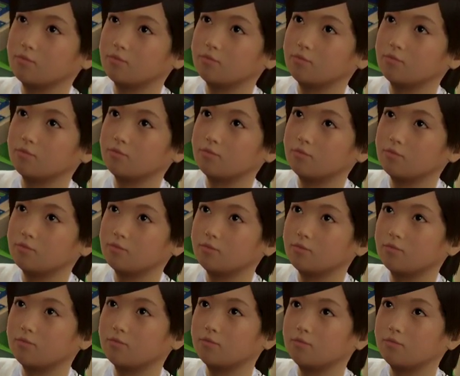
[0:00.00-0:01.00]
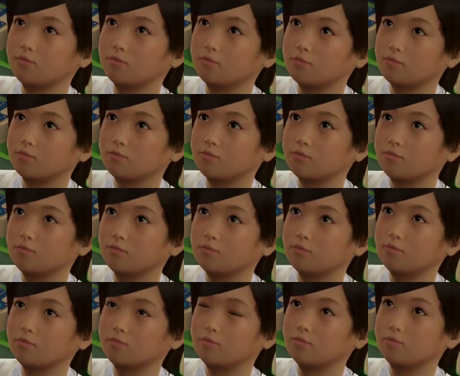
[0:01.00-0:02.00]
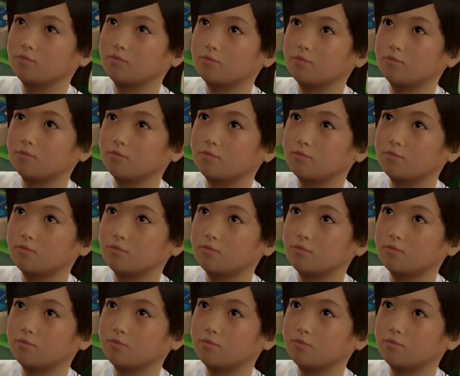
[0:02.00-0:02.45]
The person shown says nothing.